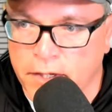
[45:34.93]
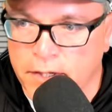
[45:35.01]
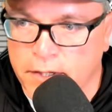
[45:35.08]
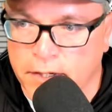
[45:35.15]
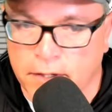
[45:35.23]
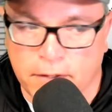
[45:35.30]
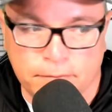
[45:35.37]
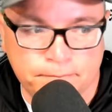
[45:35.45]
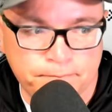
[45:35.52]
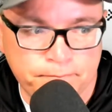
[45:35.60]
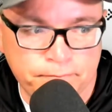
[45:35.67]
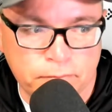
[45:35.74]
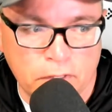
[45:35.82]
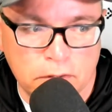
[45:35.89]

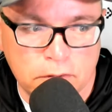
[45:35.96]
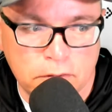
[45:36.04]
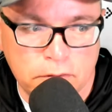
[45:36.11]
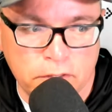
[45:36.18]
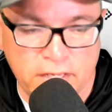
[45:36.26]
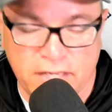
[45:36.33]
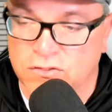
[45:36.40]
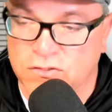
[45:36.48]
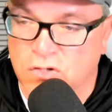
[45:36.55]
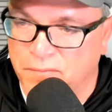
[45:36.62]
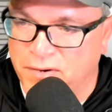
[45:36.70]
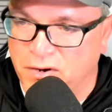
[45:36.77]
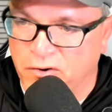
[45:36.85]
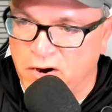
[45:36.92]
you can't
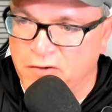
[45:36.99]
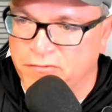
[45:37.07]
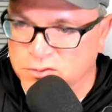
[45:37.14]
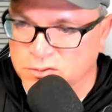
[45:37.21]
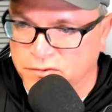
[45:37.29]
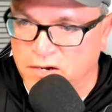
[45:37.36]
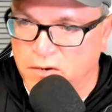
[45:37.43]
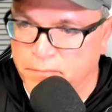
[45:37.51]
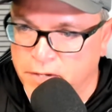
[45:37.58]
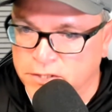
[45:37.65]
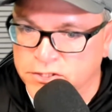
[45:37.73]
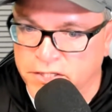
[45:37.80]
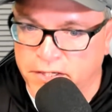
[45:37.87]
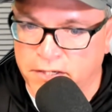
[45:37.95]
talk about offense without
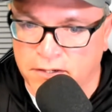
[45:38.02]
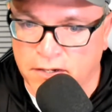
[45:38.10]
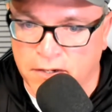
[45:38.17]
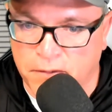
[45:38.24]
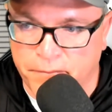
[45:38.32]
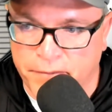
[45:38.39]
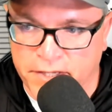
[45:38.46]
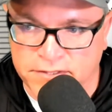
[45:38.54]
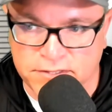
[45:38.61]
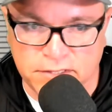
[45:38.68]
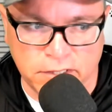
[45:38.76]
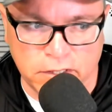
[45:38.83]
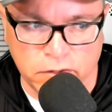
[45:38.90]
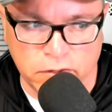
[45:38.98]
mentioning
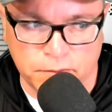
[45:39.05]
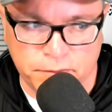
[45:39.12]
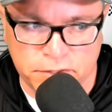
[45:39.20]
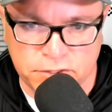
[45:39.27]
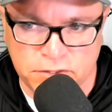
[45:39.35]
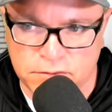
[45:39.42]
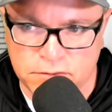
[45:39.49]
Macy Littler. I mean,